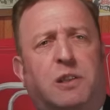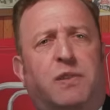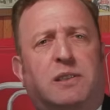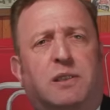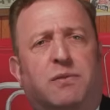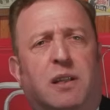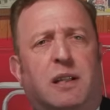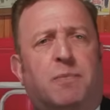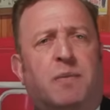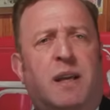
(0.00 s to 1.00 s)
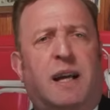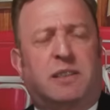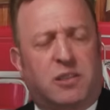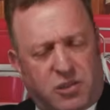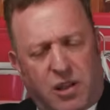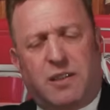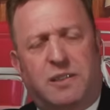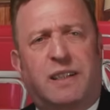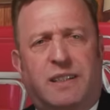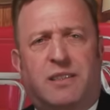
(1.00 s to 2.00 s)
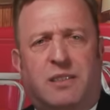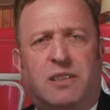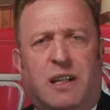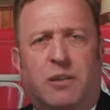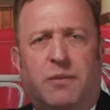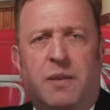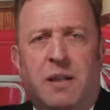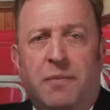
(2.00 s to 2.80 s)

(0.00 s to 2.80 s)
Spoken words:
a defensive line and consolidate in the south.